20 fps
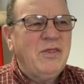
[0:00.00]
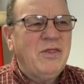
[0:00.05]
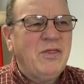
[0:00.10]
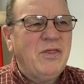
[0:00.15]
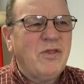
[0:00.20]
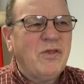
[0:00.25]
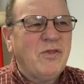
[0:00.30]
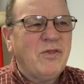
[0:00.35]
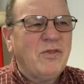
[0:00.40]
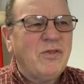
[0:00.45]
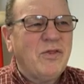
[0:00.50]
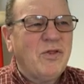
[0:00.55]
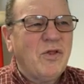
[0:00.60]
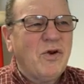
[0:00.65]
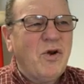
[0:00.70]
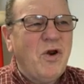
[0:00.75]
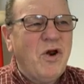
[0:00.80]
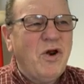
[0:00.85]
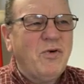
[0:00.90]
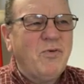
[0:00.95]
the
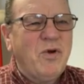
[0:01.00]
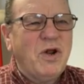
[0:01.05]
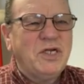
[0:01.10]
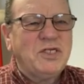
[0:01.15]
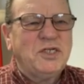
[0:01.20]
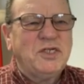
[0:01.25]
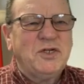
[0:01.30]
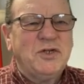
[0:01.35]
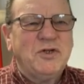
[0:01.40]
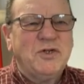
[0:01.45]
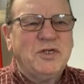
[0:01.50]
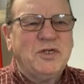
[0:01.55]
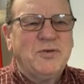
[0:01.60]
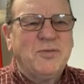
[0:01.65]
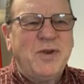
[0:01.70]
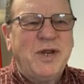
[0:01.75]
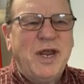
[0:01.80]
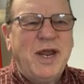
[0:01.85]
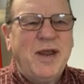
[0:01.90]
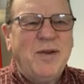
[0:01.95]
Lord wants you
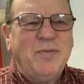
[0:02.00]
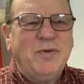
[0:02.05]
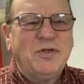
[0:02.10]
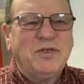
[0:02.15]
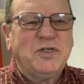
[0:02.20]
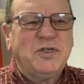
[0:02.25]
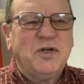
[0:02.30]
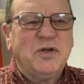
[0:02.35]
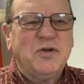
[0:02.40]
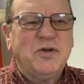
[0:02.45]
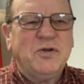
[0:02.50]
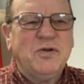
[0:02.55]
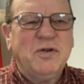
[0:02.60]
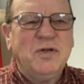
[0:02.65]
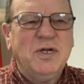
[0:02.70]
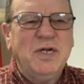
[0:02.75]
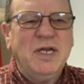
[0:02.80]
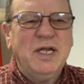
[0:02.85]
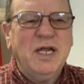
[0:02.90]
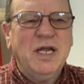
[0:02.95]
to be able to